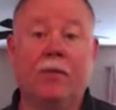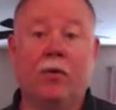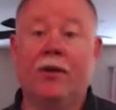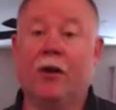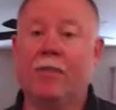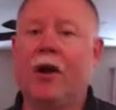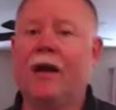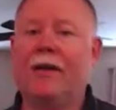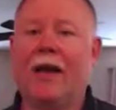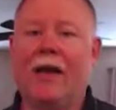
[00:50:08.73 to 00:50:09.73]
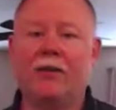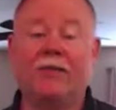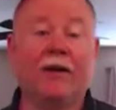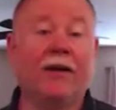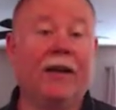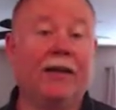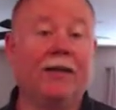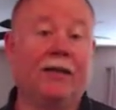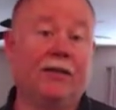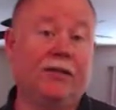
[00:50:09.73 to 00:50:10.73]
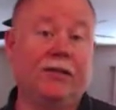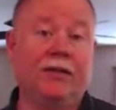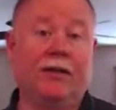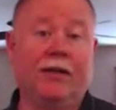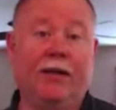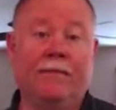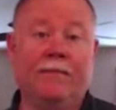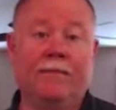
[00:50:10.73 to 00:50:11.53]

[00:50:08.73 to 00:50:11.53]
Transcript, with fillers: or their podcasts vary inconsistently.